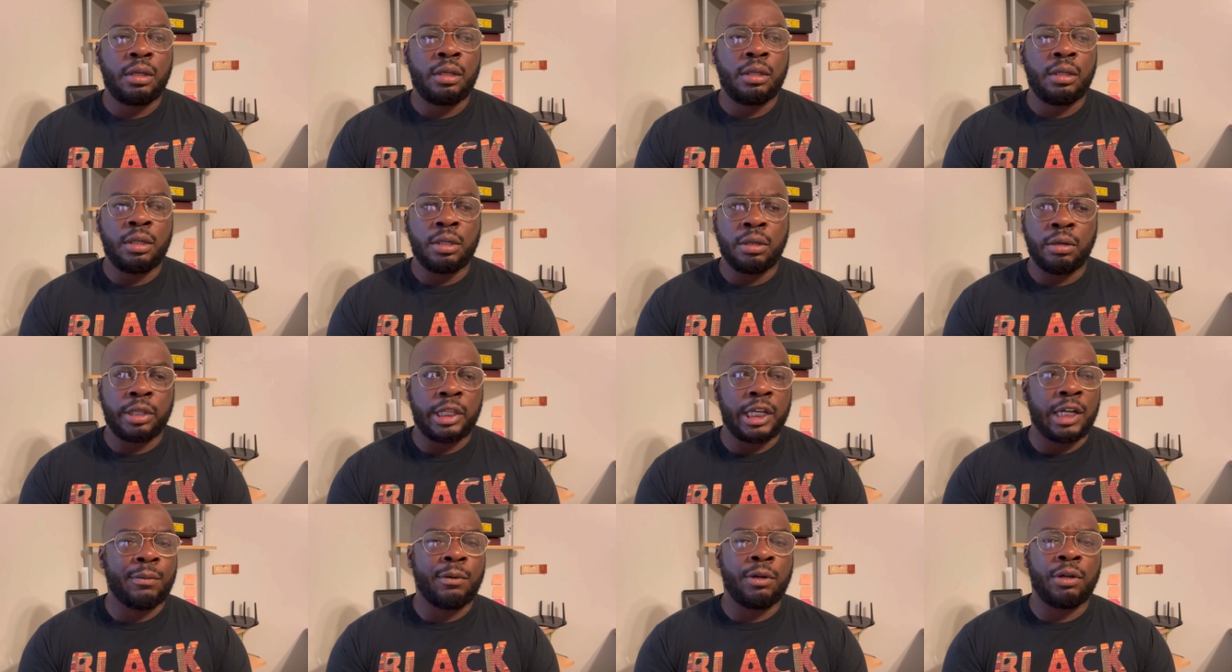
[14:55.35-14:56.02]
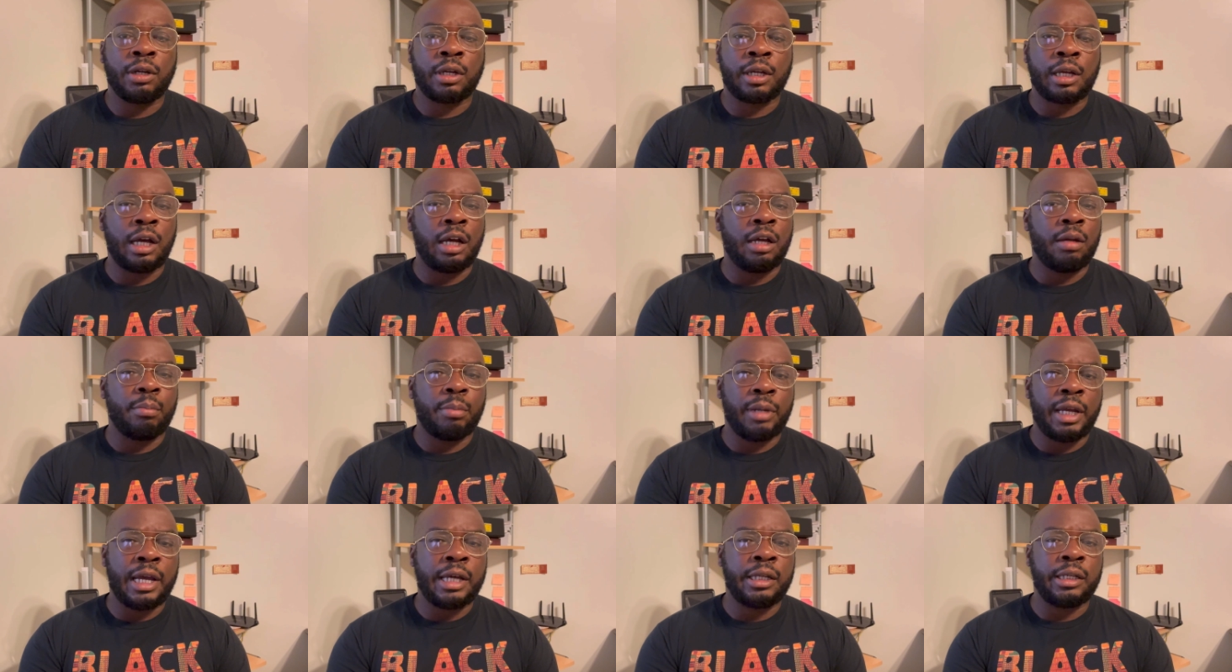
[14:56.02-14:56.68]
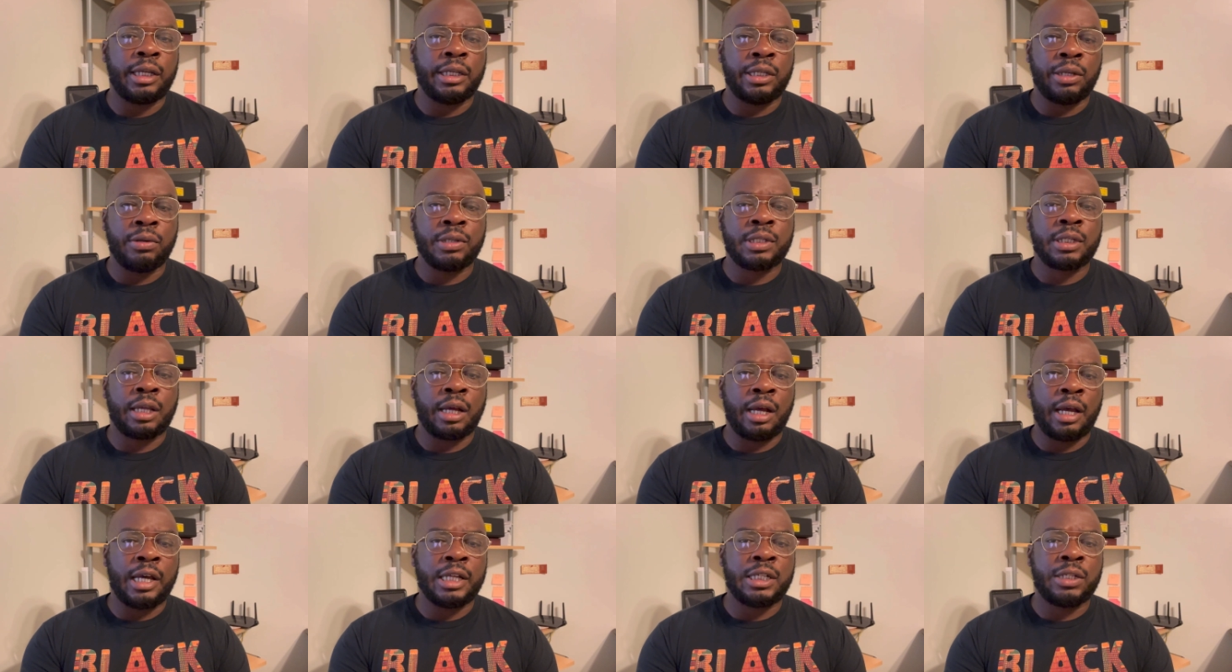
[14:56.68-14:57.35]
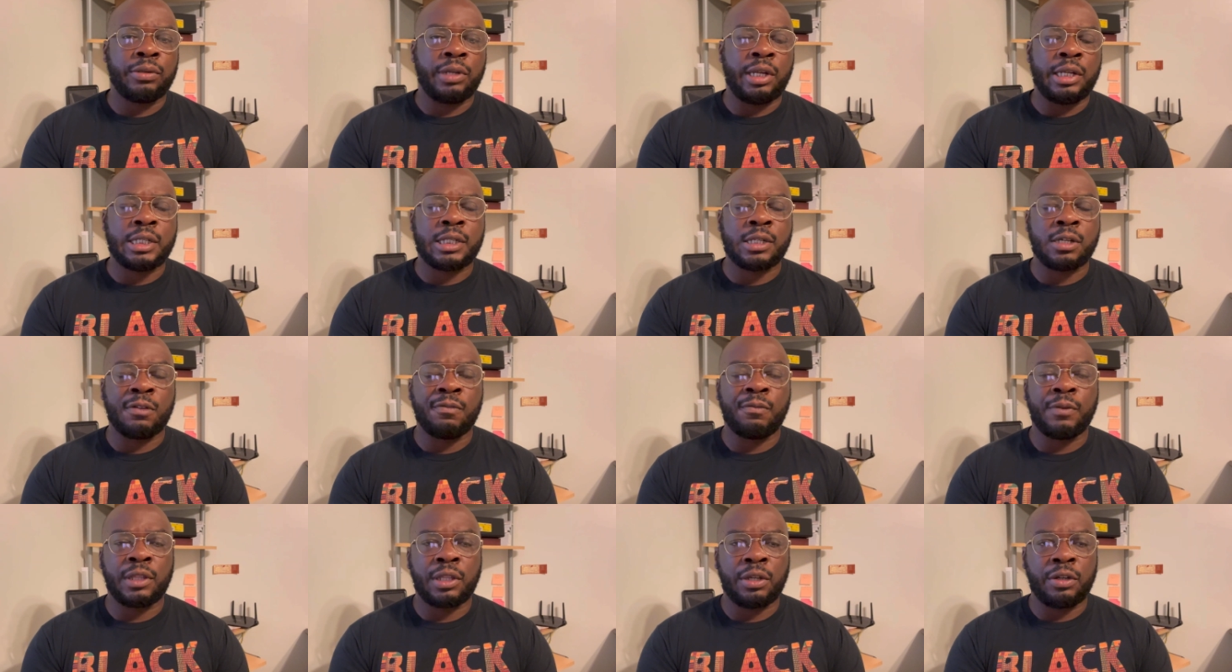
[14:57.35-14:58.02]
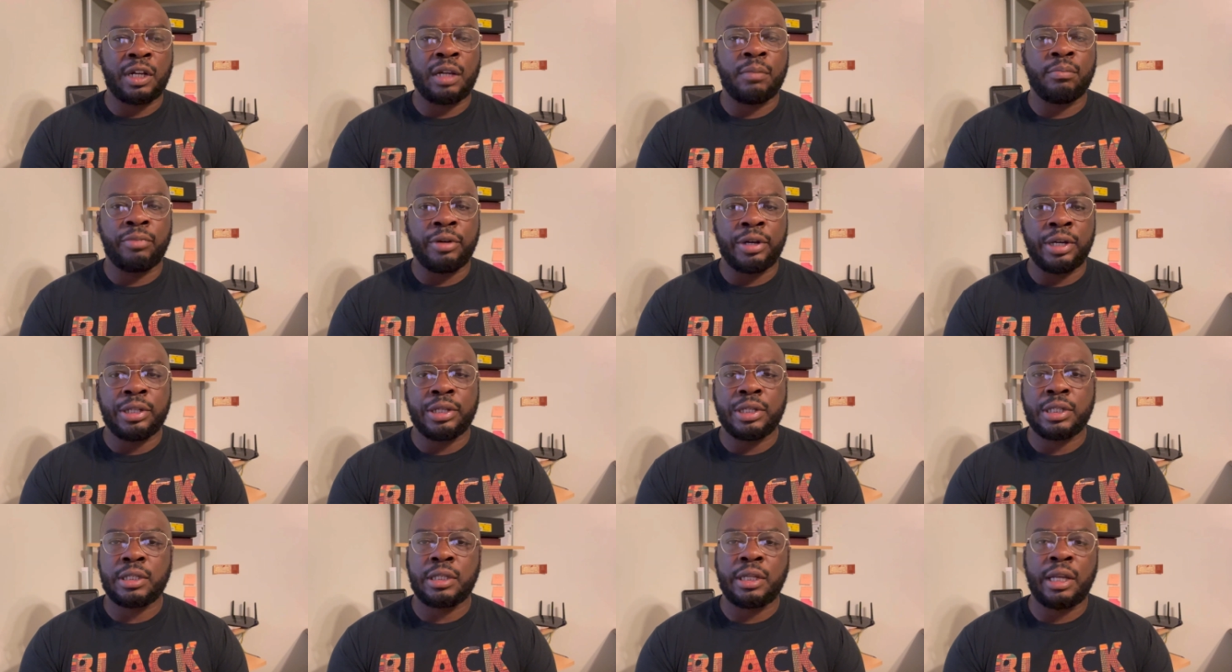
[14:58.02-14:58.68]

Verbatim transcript: you know, they were in combat and those guys who they served with are their brothers.